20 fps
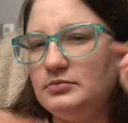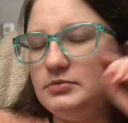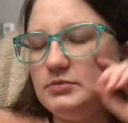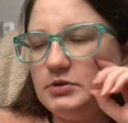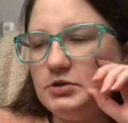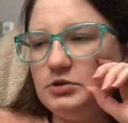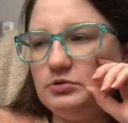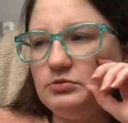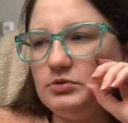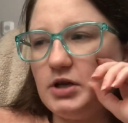
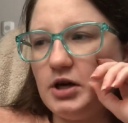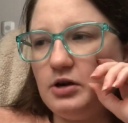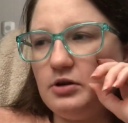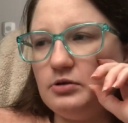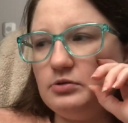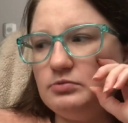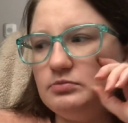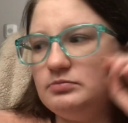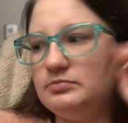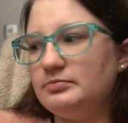
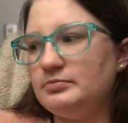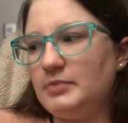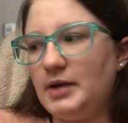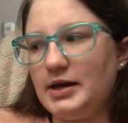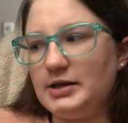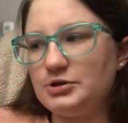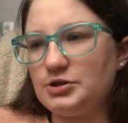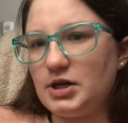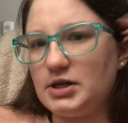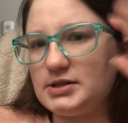my
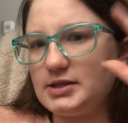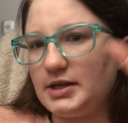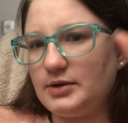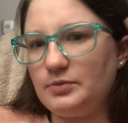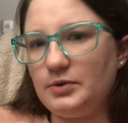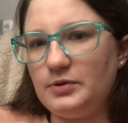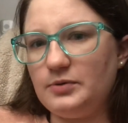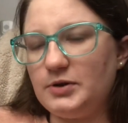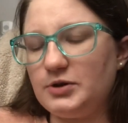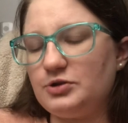address, like
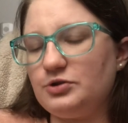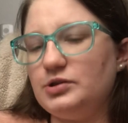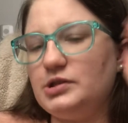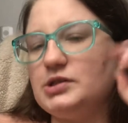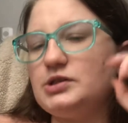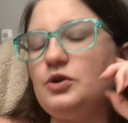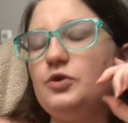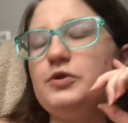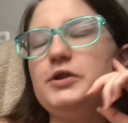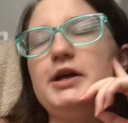we went through this
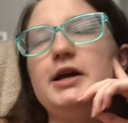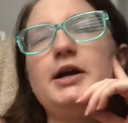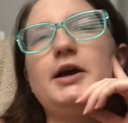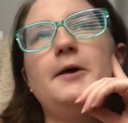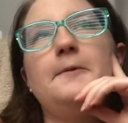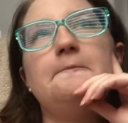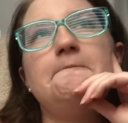whole thing.